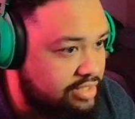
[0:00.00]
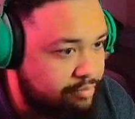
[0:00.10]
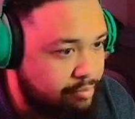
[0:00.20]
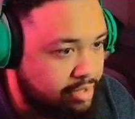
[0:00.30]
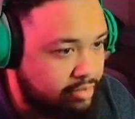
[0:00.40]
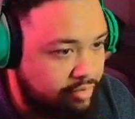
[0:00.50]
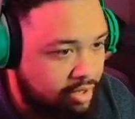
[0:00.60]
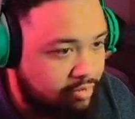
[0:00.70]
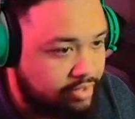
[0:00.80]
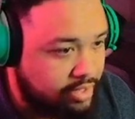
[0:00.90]
above
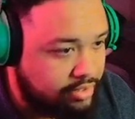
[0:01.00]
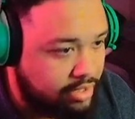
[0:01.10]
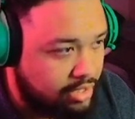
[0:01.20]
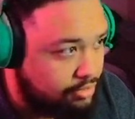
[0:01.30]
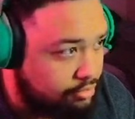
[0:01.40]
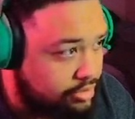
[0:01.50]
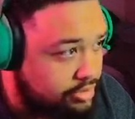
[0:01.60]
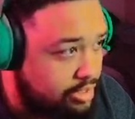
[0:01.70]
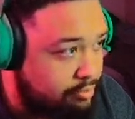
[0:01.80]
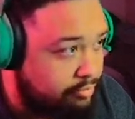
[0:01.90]
all the other Call of Duties to
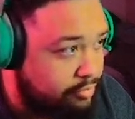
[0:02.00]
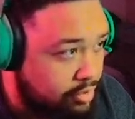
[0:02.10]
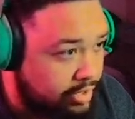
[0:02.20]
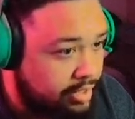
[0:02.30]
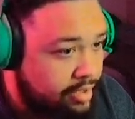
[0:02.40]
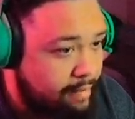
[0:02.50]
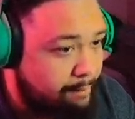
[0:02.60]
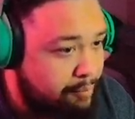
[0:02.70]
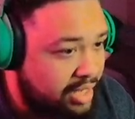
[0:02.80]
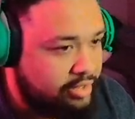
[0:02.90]
come before it.
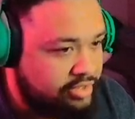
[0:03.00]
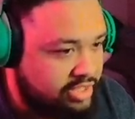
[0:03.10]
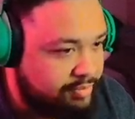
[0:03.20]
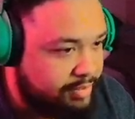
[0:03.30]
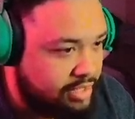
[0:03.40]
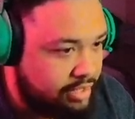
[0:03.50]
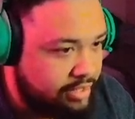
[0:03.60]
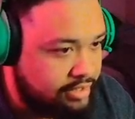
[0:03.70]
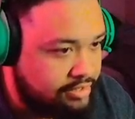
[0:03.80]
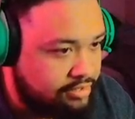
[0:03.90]
But just
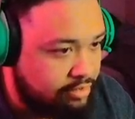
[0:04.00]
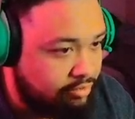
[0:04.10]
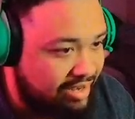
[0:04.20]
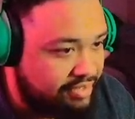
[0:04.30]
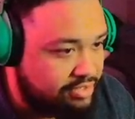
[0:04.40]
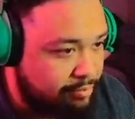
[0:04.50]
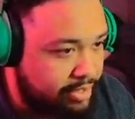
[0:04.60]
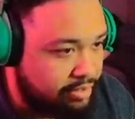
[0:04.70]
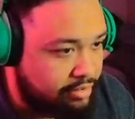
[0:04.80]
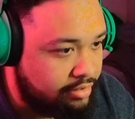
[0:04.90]
because the graphics are
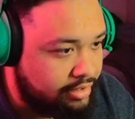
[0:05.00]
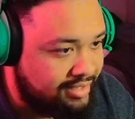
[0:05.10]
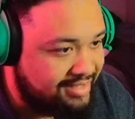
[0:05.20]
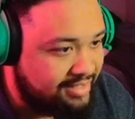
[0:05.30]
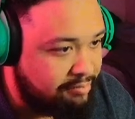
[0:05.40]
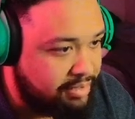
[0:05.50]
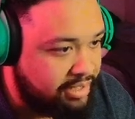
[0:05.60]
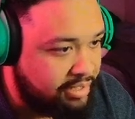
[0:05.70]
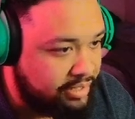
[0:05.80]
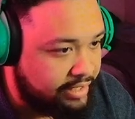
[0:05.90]
better doesn't mean it